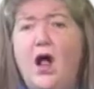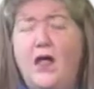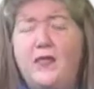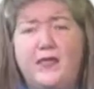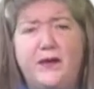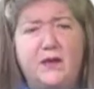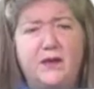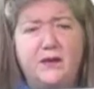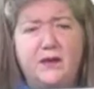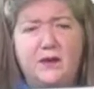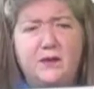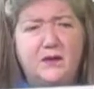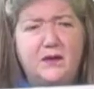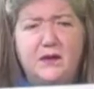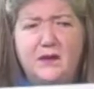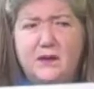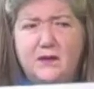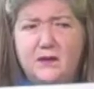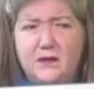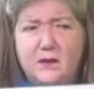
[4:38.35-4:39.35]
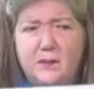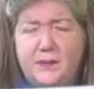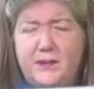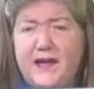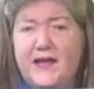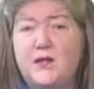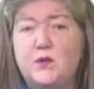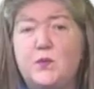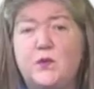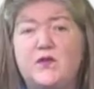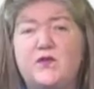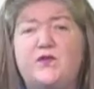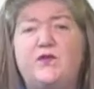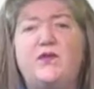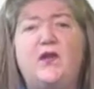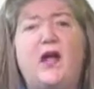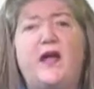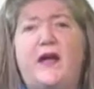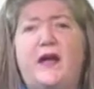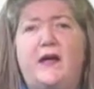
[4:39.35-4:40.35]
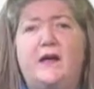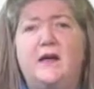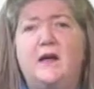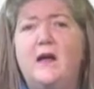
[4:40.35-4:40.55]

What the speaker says: The place was flooded.